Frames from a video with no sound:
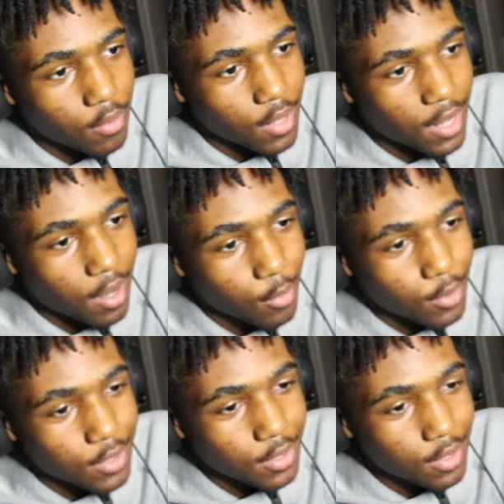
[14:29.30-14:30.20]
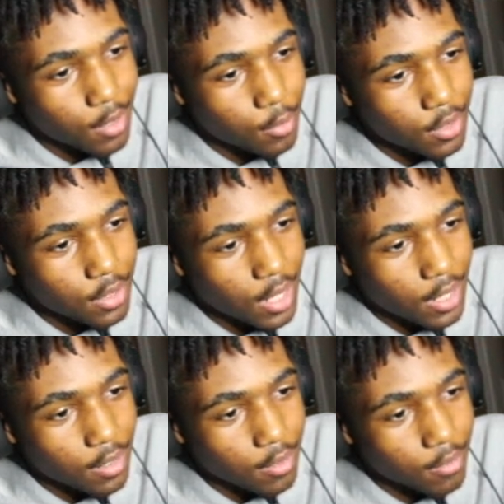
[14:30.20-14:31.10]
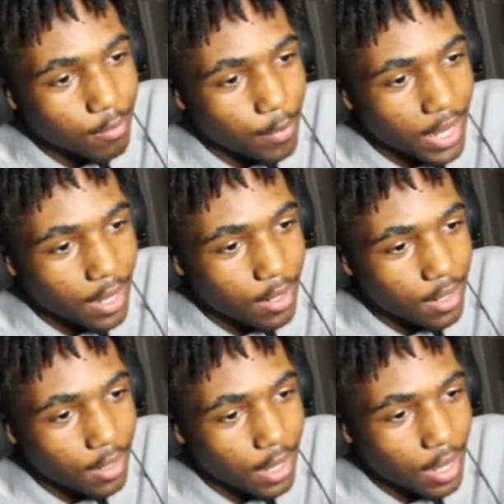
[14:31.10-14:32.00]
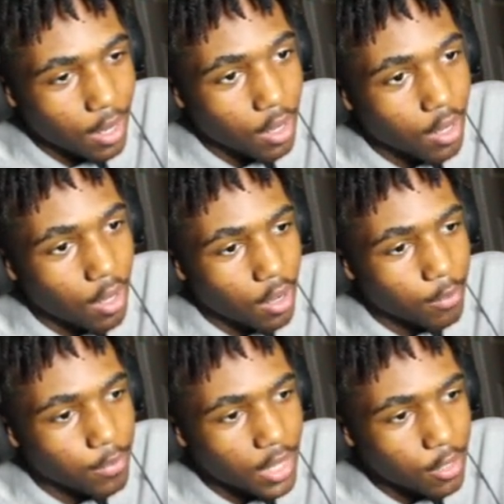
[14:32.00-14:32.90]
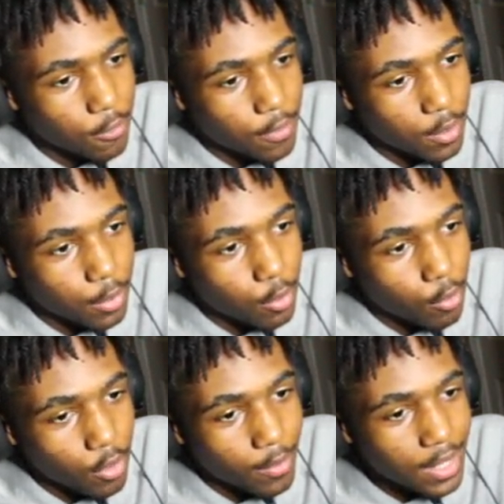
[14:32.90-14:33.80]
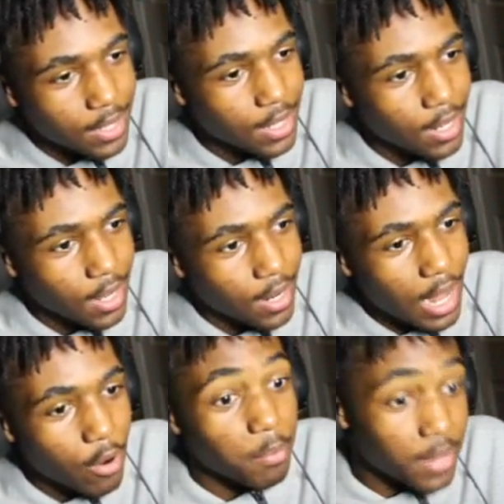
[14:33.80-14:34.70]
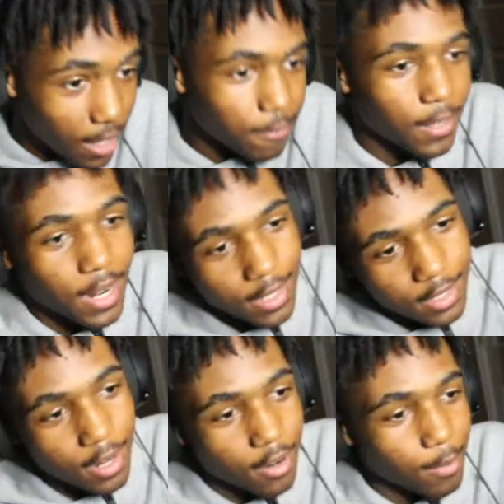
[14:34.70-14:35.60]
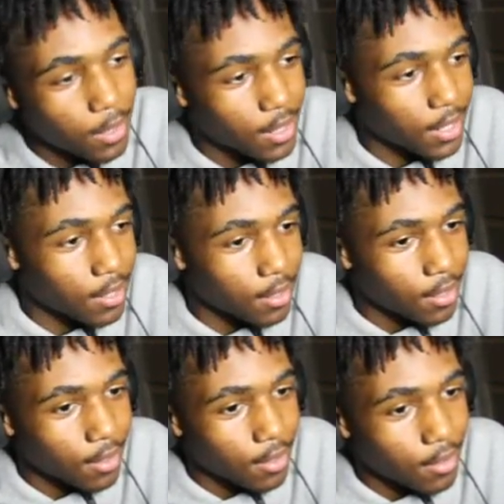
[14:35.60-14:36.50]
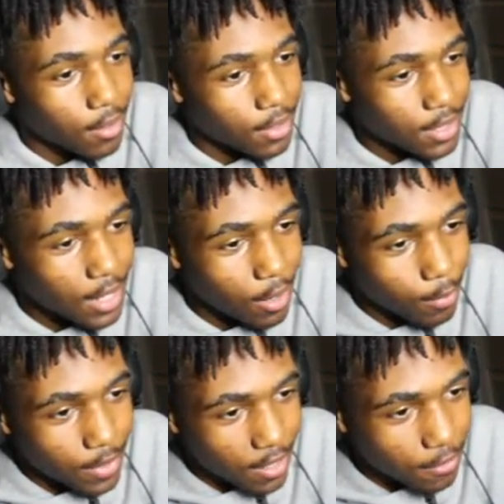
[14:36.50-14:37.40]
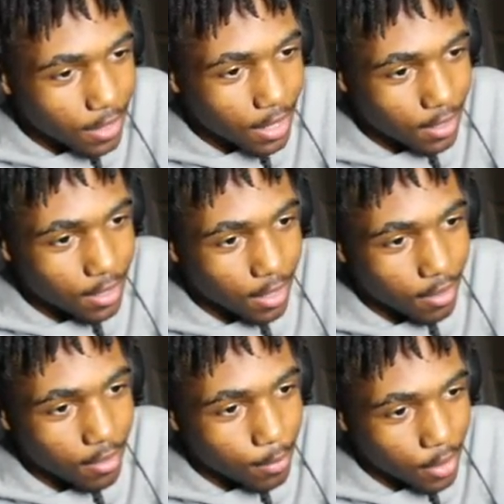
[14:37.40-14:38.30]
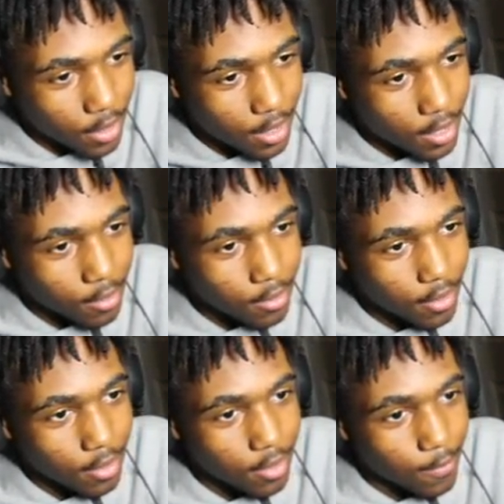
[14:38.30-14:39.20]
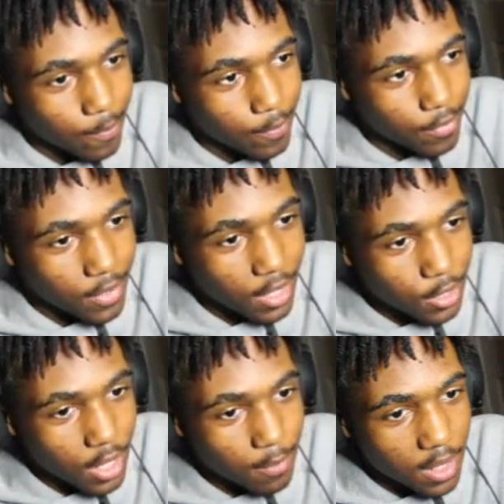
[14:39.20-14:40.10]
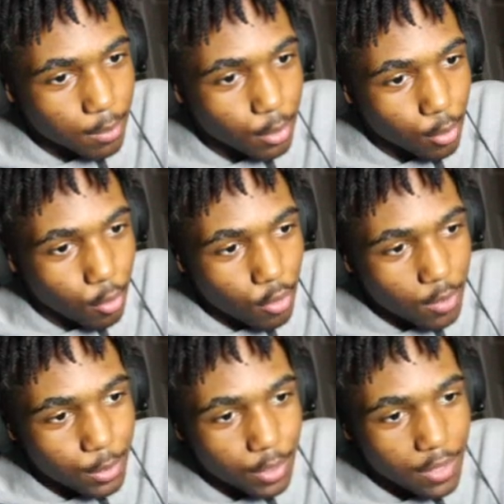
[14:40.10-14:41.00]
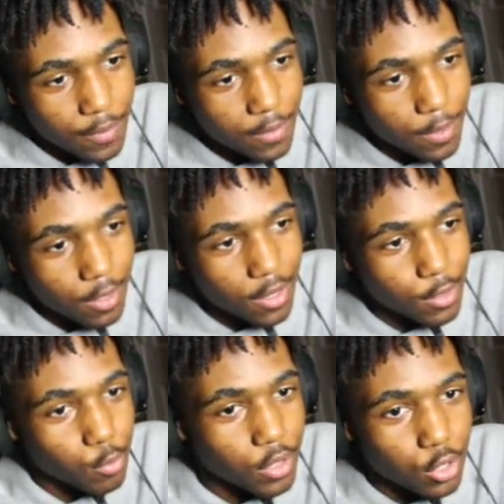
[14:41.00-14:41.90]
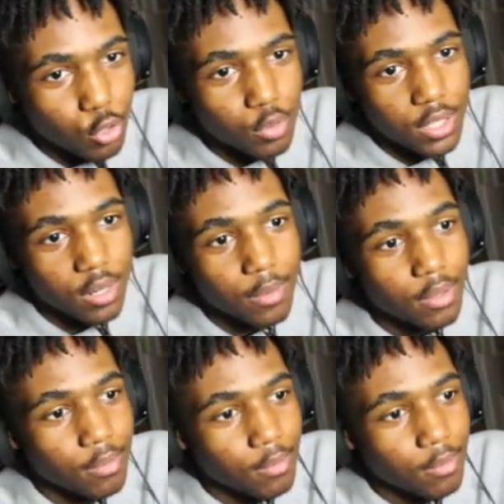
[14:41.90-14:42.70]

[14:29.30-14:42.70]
Like, I was, I was like, panicking. Like, up. Oh, thank you for the blue orb. See, now I'm definitely not scared. Come on. See, now I'm definitely not scared. Come on, now. They just gave me a blue orb, so even if there is one two centimeter...